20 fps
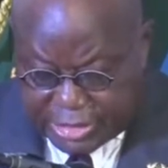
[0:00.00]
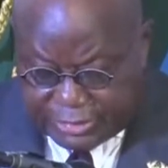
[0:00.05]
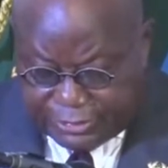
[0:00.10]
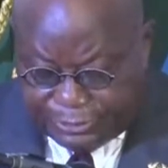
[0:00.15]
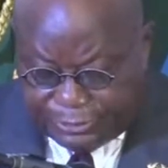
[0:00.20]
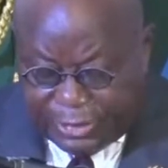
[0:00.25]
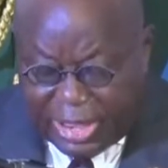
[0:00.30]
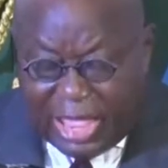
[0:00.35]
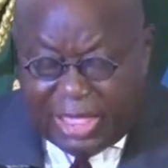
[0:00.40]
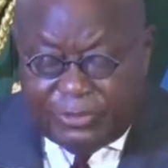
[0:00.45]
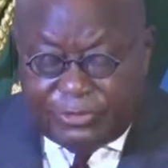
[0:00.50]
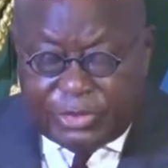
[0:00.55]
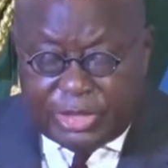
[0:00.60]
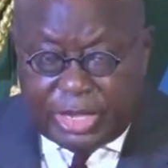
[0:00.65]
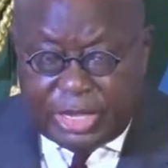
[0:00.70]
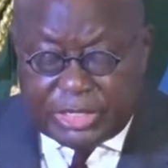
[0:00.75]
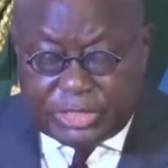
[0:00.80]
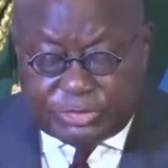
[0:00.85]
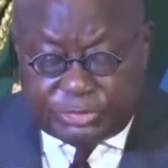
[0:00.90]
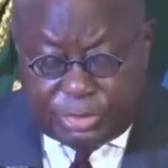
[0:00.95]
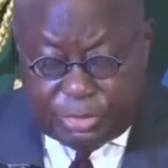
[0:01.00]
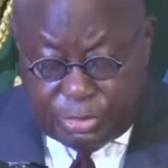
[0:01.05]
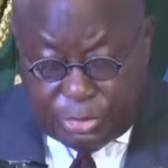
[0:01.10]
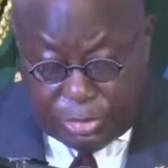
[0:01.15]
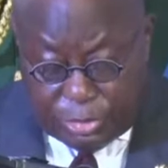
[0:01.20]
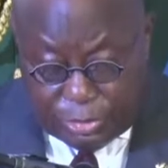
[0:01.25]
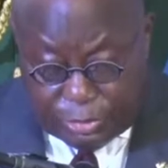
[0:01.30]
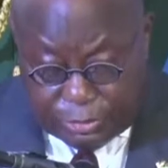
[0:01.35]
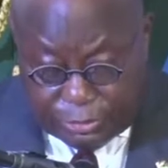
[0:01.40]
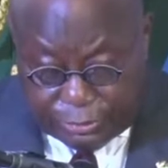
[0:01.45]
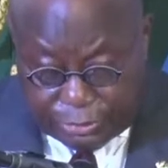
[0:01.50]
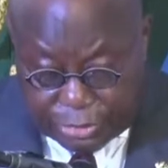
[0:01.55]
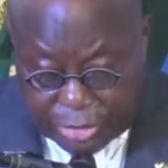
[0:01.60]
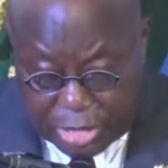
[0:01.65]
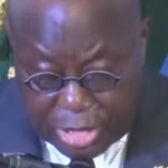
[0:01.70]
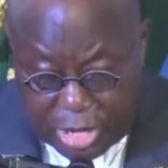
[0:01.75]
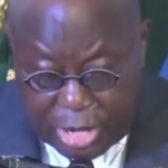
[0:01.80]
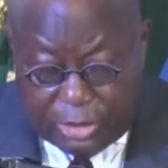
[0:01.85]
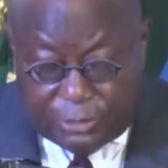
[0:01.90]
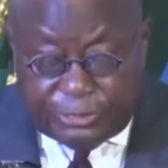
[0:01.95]
5 years removed
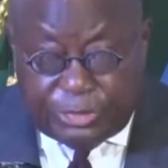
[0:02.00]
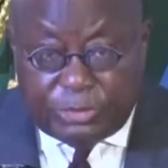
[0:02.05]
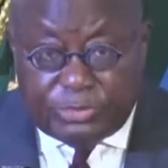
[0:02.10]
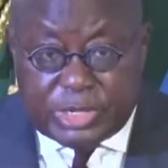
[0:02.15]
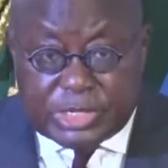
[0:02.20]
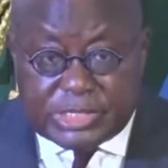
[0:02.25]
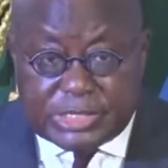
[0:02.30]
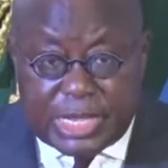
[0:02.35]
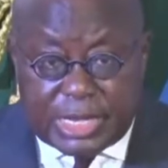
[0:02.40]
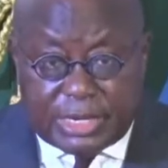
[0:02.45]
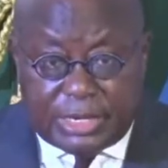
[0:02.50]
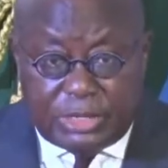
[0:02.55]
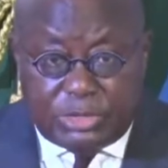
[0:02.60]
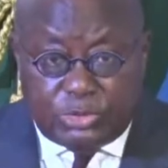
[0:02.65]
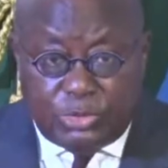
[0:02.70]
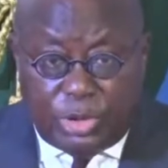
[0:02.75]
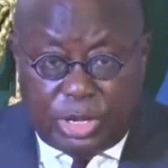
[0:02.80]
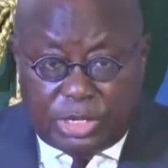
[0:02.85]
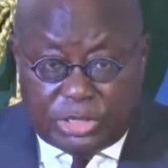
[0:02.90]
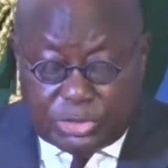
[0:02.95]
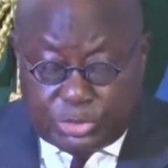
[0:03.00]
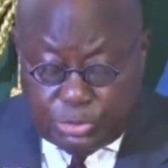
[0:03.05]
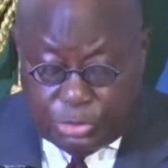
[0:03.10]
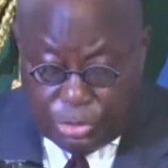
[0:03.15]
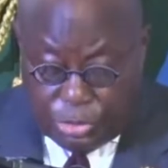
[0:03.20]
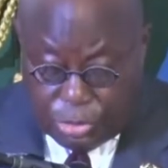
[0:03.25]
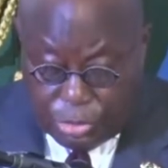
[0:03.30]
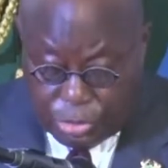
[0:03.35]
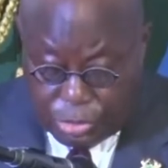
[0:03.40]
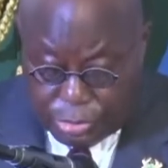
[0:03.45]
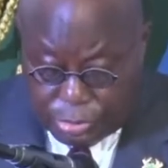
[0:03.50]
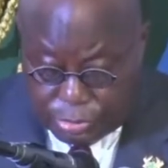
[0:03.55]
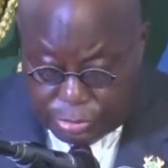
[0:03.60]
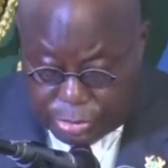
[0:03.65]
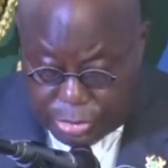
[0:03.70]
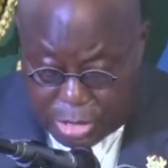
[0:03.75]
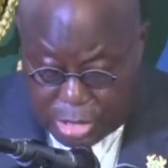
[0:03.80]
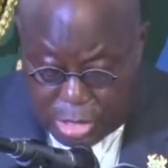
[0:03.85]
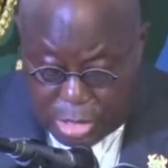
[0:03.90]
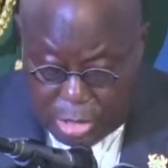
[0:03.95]
from the Second World War,
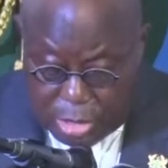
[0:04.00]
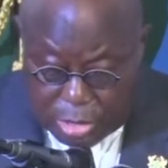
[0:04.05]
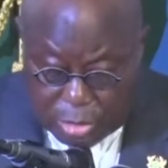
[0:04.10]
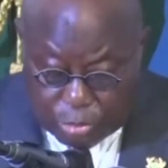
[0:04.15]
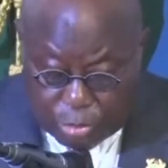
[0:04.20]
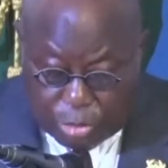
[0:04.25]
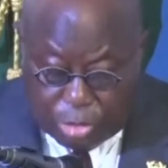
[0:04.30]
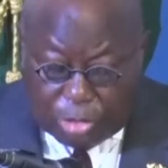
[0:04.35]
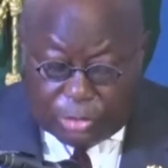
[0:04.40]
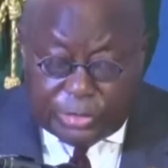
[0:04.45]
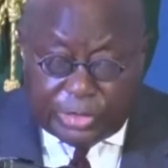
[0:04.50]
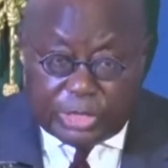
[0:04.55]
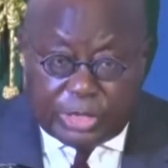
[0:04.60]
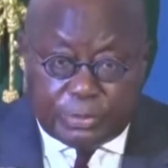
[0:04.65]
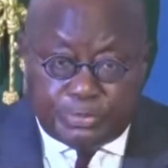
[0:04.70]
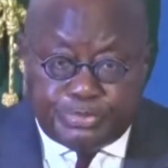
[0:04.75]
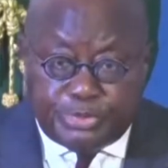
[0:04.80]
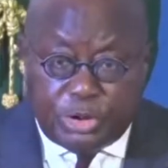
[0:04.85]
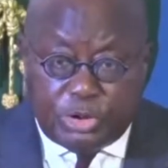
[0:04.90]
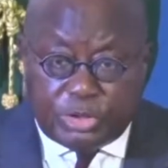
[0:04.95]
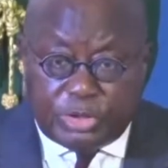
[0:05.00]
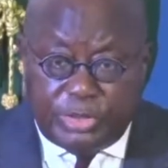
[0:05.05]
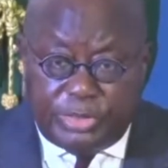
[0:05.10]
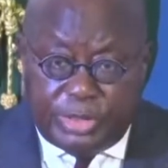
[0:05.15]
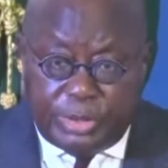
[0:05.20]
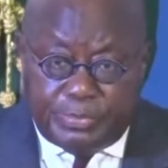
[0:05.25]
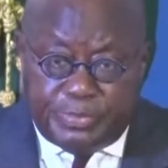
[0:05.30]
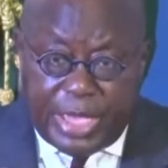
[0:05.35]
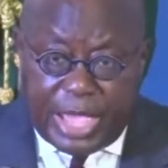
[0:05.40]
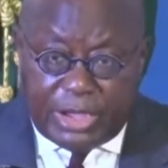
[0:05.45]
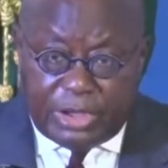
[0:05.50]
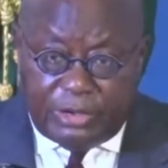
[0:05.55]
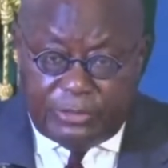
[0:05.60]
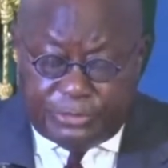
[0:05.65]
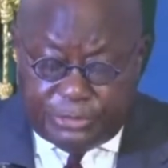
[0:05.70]
a war that had broken the back of